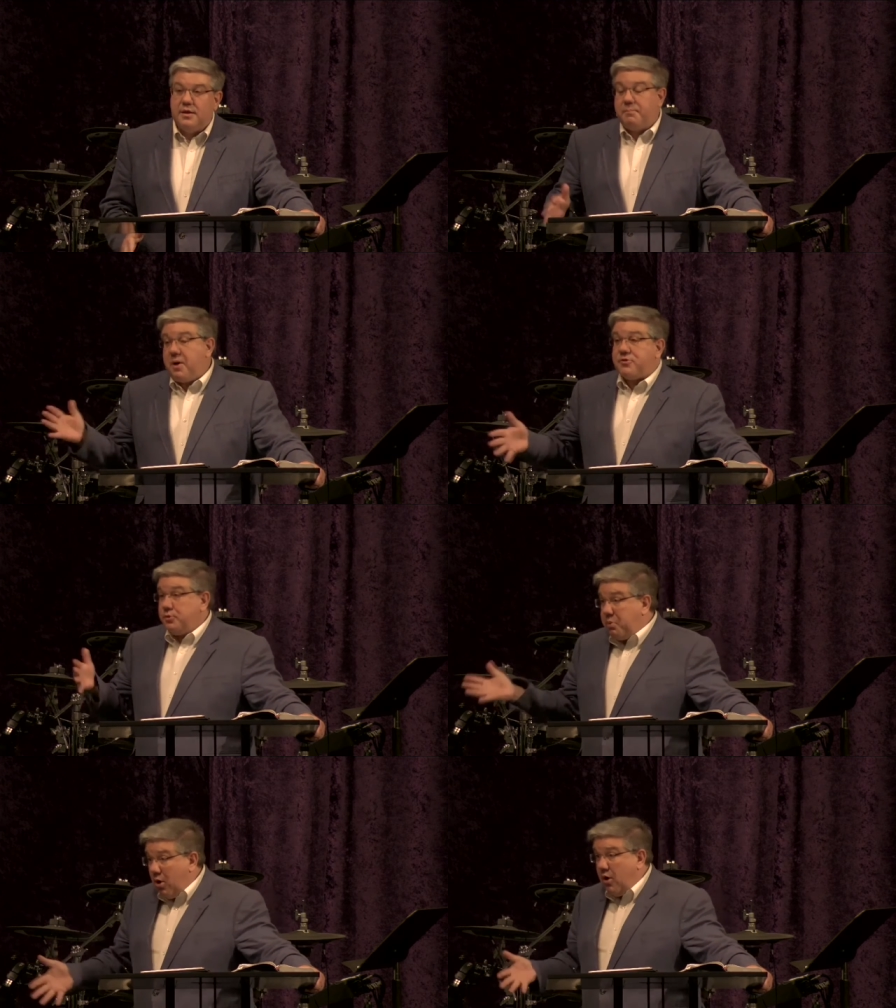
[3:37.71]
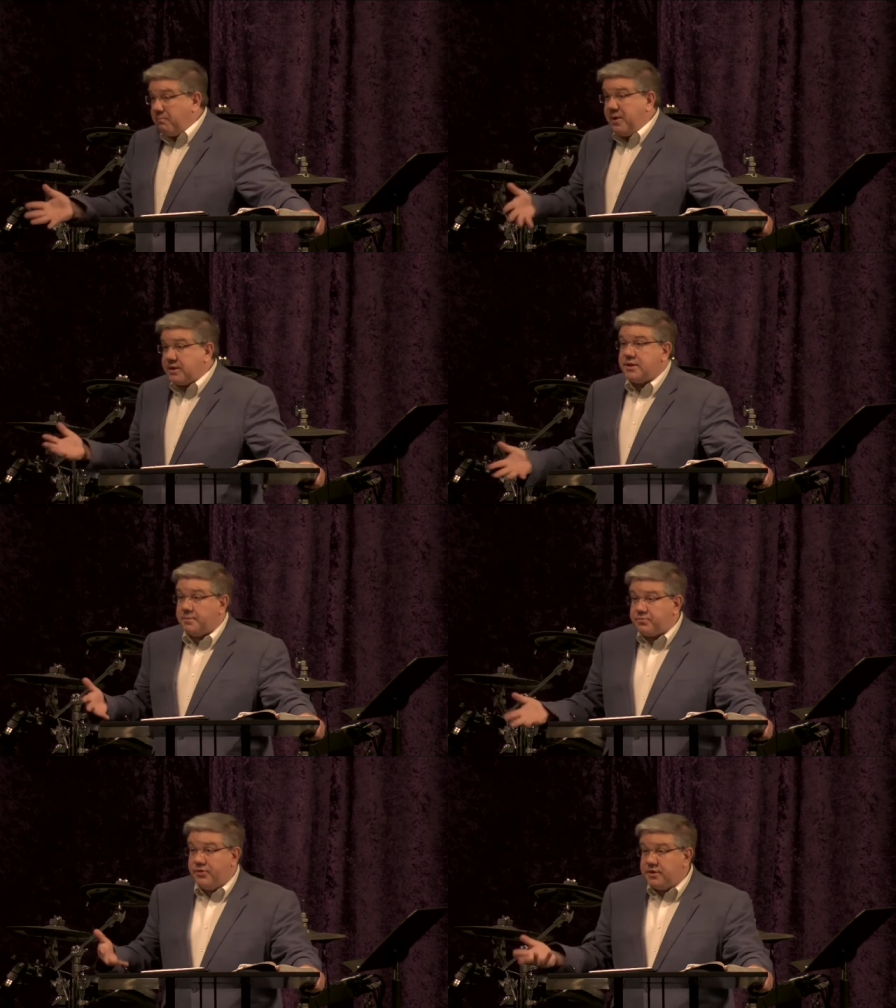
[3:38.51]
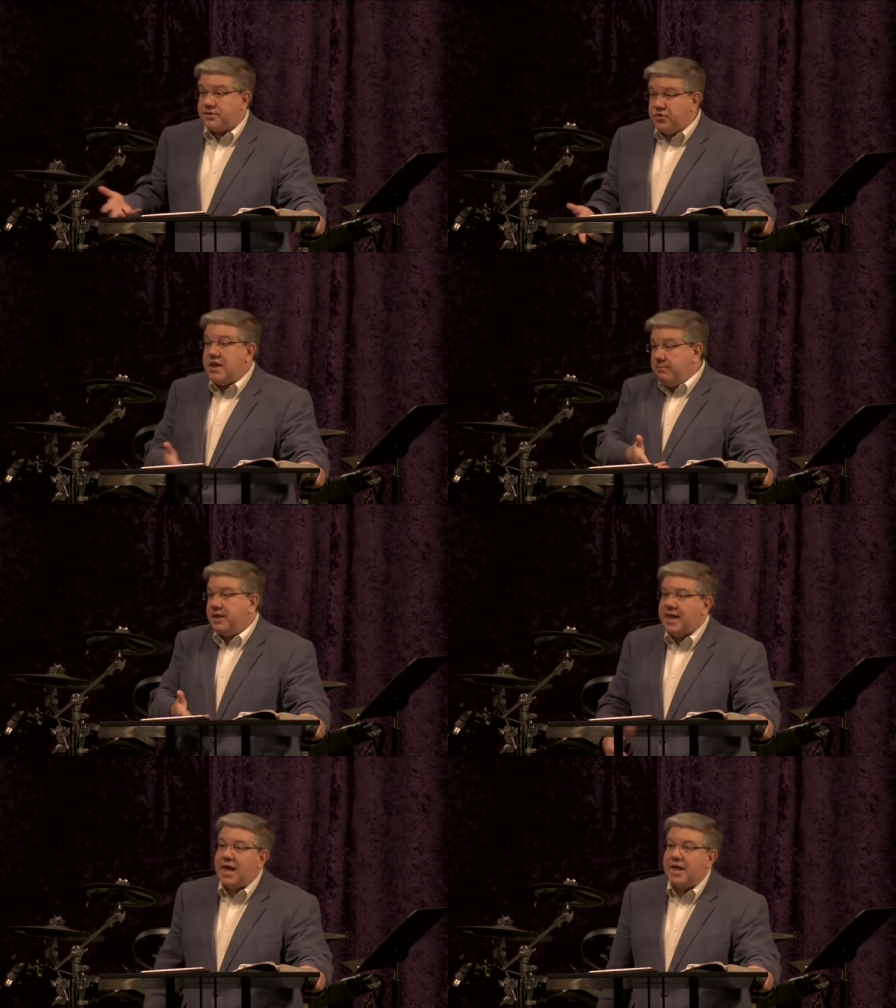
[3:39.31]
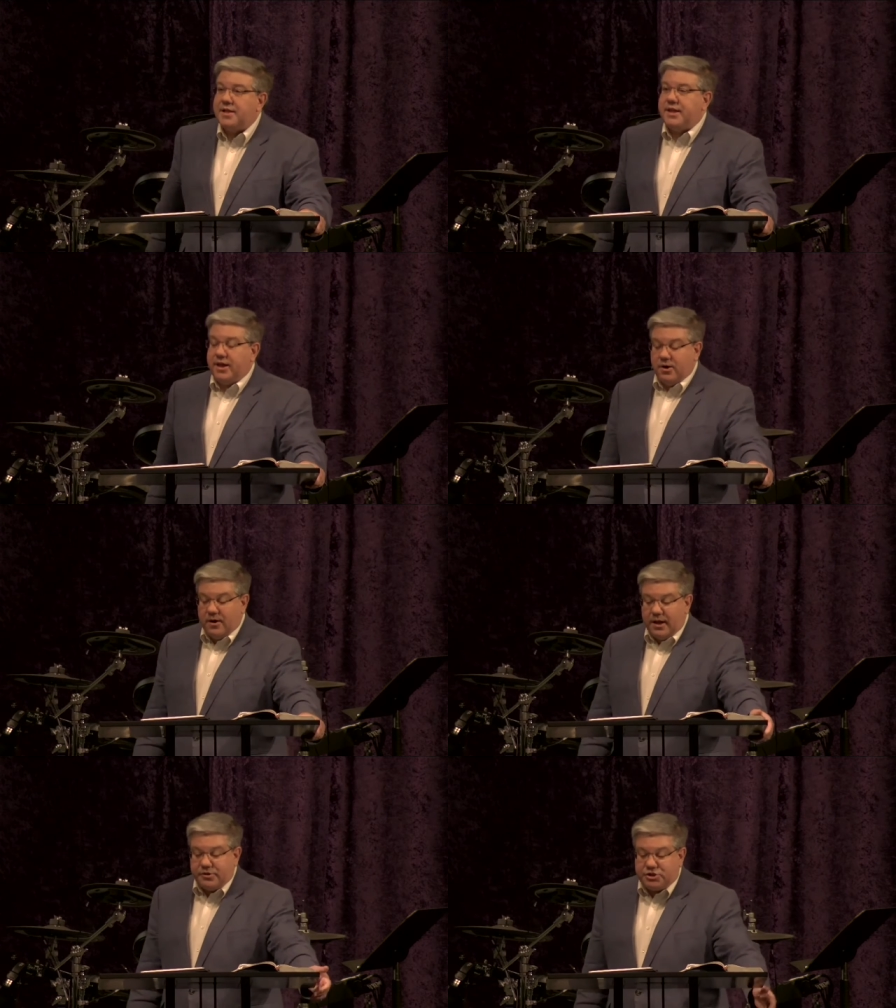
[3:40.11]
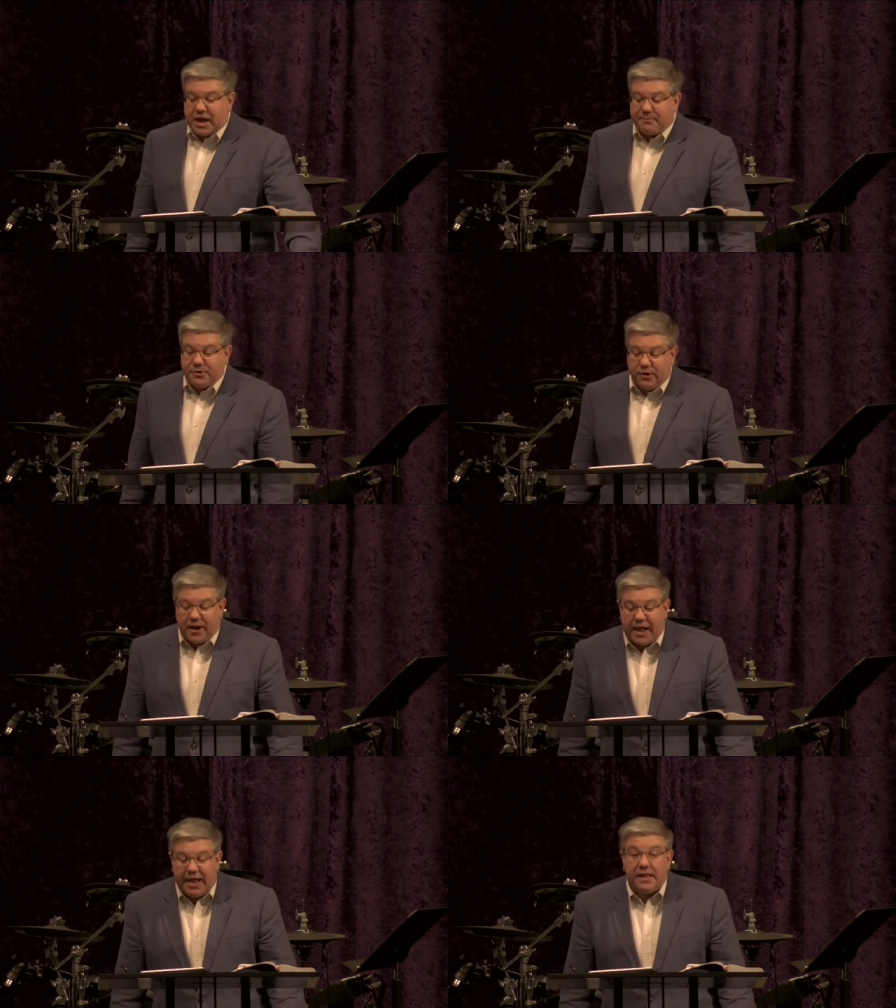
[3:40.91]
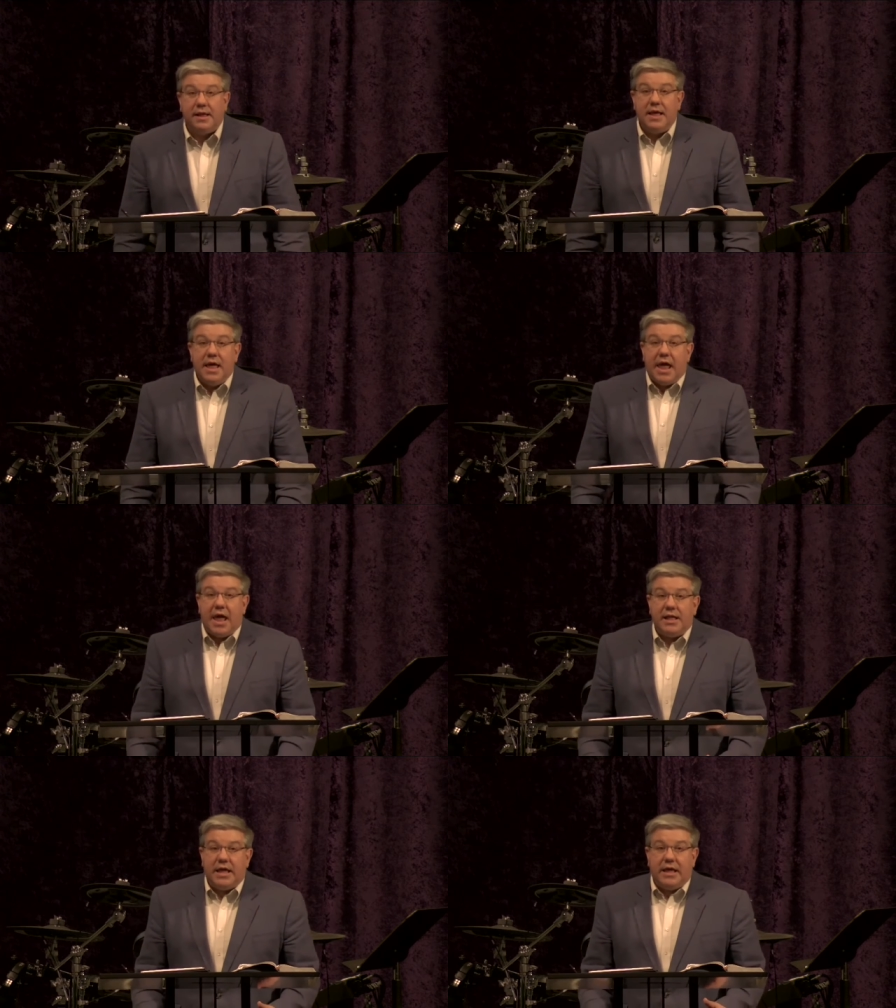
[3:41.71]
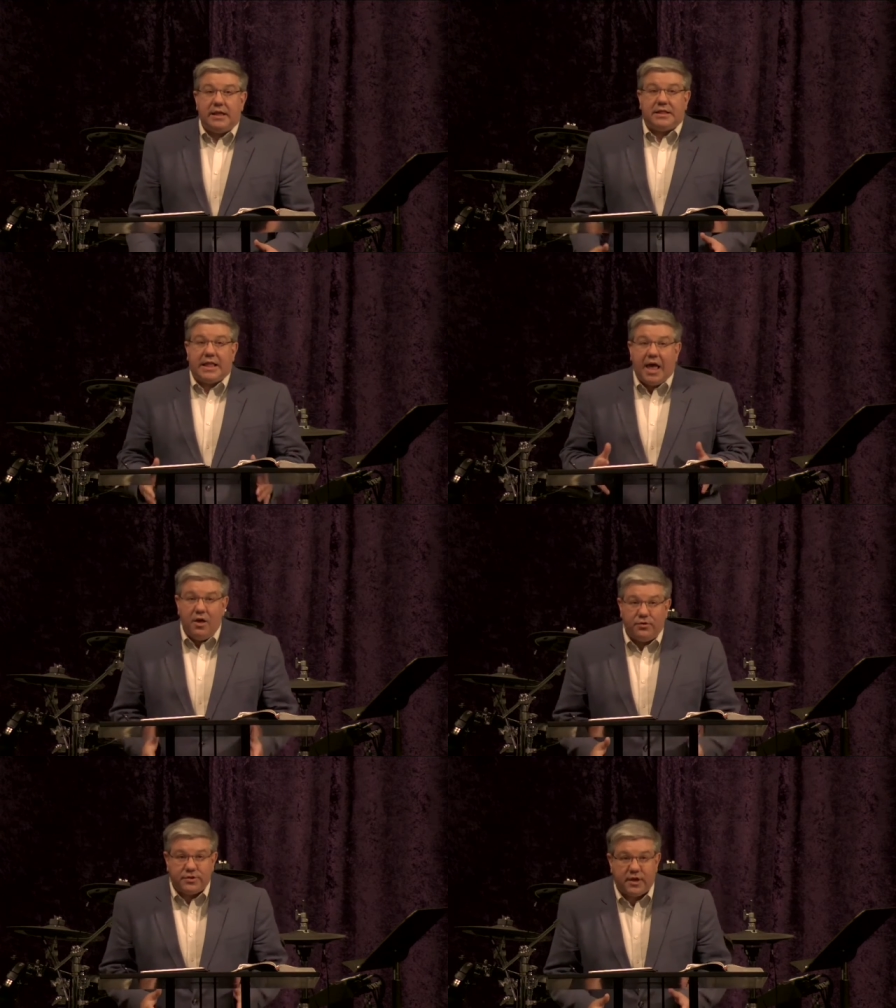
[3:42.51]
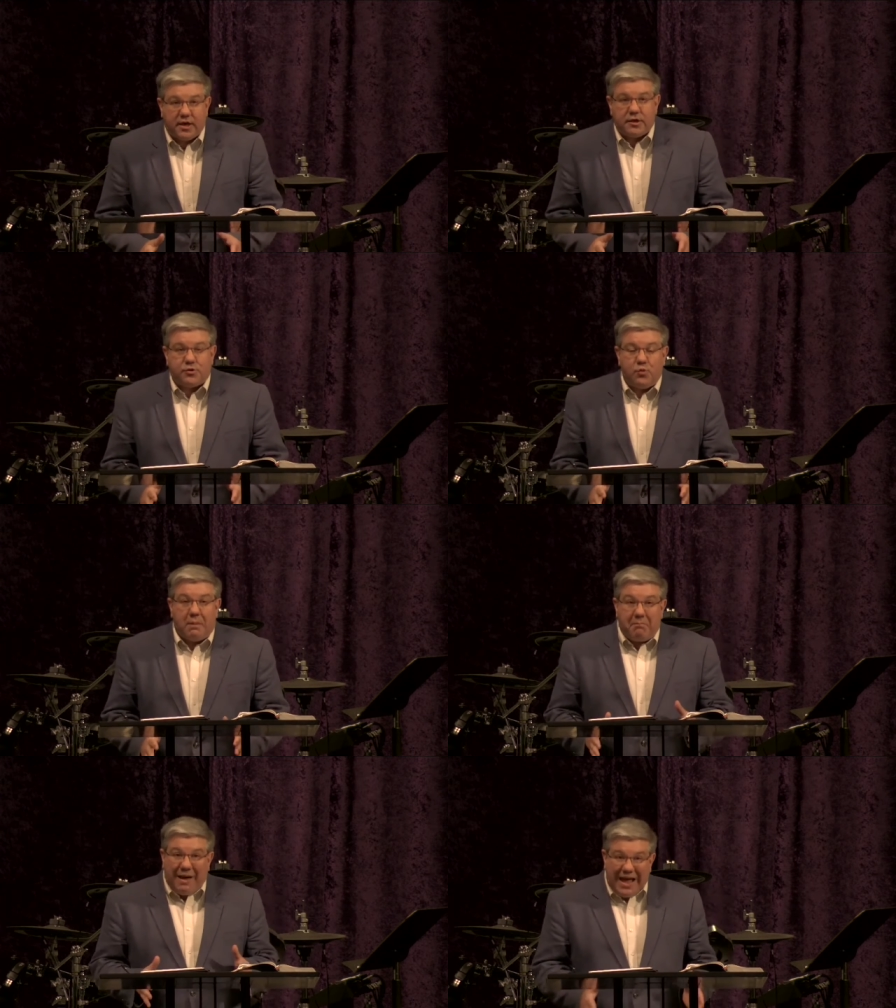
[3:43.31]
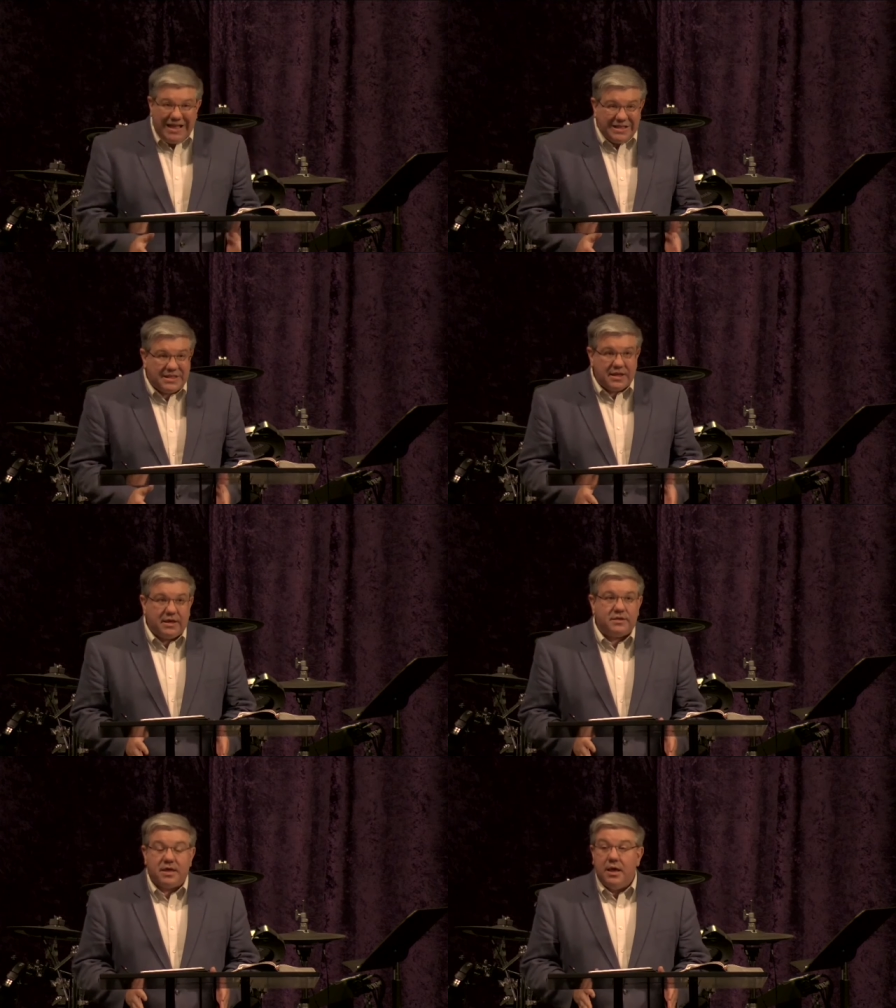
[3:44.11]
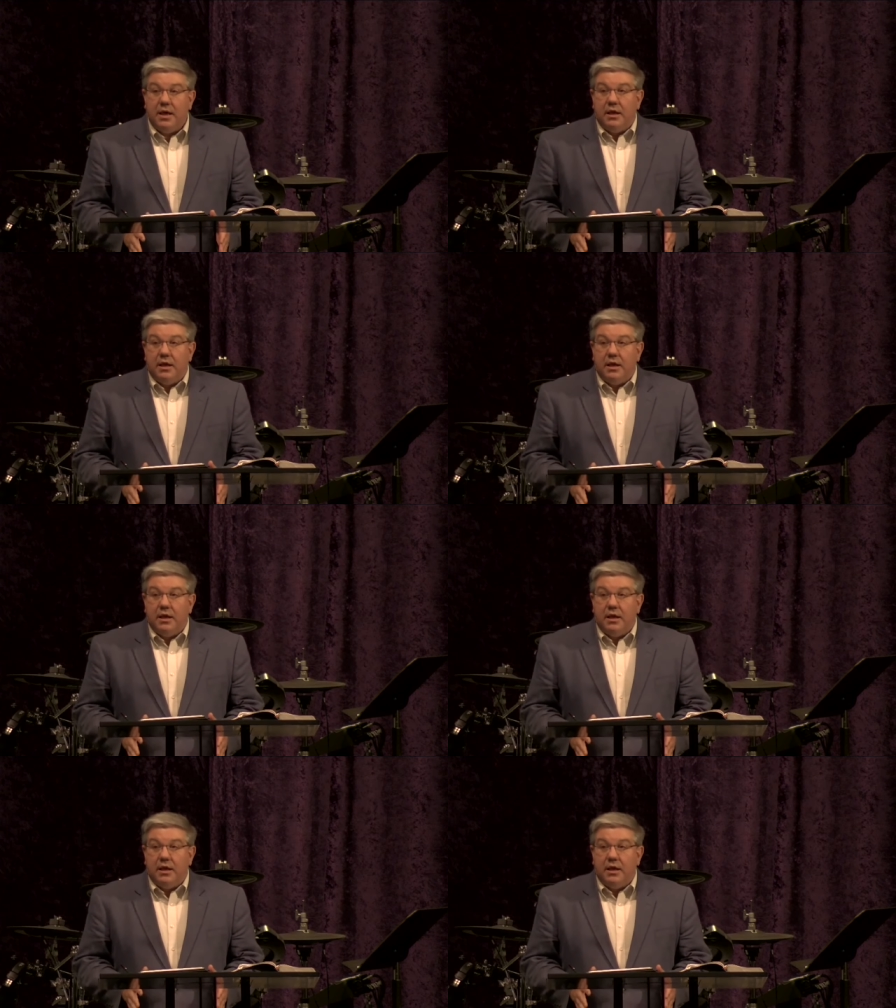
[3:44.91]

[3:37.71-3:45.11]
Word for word: The Apostle Paul picks up this theme again here in chapter 8. And he tells us, reminds us,